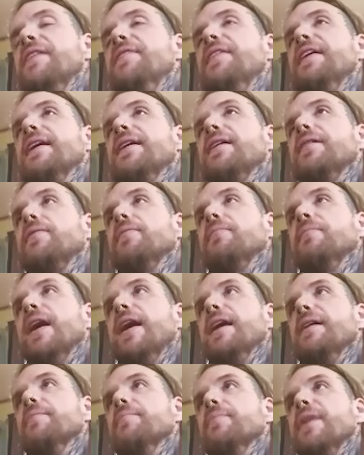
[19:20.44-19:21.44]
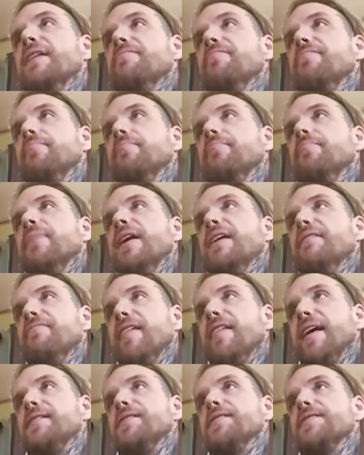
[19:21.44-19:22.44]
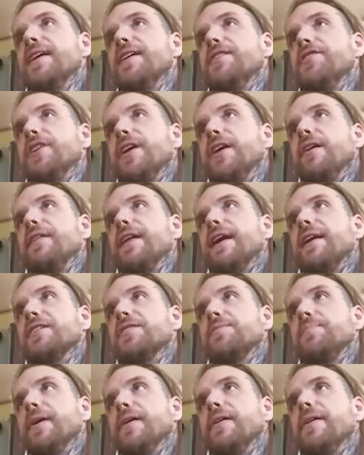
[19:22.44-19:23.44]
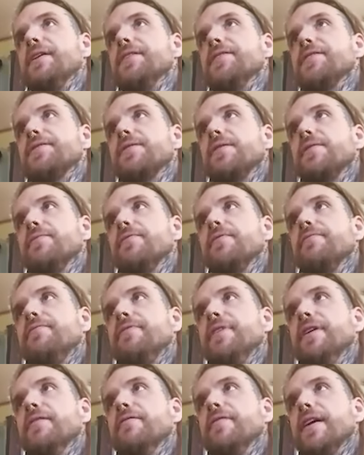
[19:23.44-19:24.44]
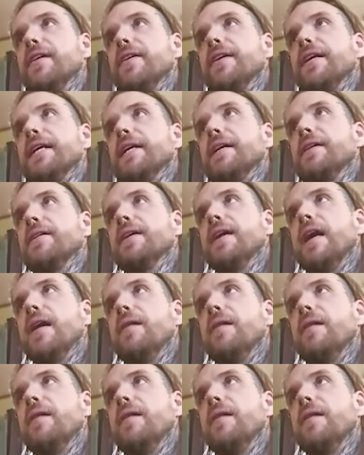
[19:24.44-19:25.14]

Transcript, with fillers: think my fans that share that experience feel very